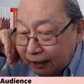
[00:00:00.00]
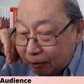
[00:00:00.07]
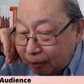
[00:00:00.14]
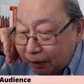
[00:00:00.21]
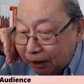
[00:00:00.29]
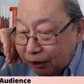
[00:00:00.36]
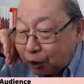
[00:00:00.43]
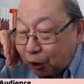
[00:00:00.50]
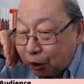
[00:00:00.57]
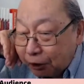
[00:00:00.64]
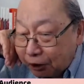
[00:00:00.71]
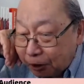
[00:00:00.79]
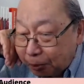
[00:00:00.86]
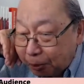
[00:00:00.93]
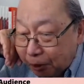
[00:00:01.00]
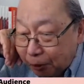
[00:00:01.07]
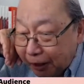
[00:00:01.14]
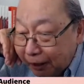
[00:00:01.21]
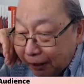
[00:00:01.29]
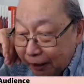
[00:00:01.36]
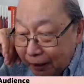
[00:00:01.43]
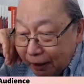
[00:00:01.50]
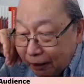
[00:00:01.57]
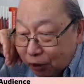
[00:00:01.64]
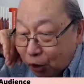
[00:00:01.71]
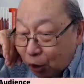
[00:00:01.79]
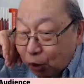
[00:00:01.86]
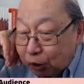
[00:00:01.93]
the big choice is between
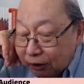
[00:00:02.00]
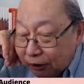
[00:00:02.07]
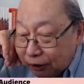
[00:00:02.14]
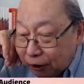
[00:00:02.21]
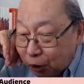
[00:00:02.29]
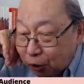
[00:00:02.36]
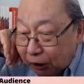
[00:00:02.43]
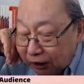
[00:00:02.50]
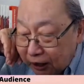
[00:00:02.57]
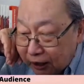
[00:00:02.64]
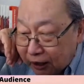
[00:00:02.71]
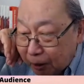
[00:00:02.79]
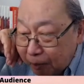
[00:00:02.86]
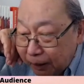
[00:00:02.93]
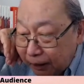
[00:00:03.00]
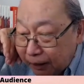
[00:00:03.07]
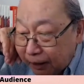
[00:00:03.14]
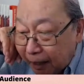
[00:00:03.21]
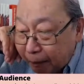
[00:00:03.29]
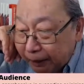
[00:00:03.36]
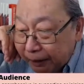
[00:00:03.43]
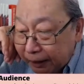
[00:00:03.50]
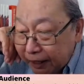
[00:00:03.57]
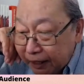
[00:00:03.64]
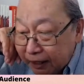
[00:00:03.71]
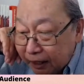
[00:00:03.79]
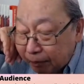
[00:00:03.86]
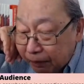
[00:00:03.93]
socialism and
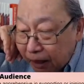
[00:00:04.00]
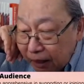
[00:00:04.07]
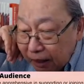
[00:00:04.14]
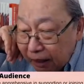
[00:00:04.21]
capitalism.